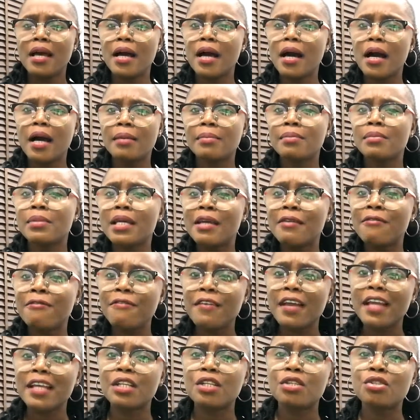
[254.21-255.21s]
A
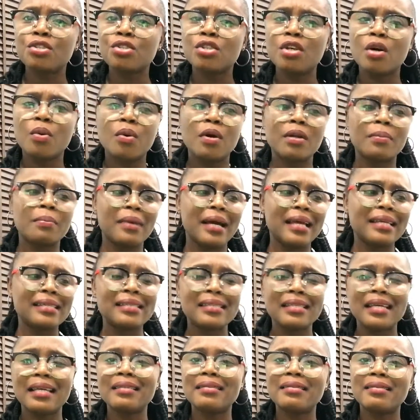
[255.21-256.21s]
fake news someone might
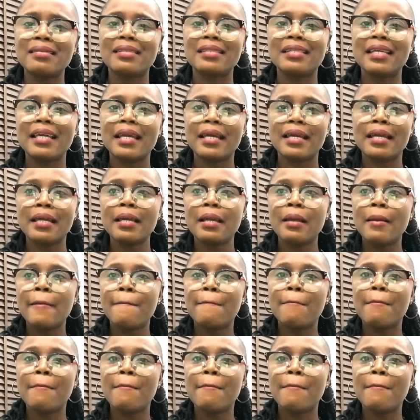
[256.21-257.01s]
send today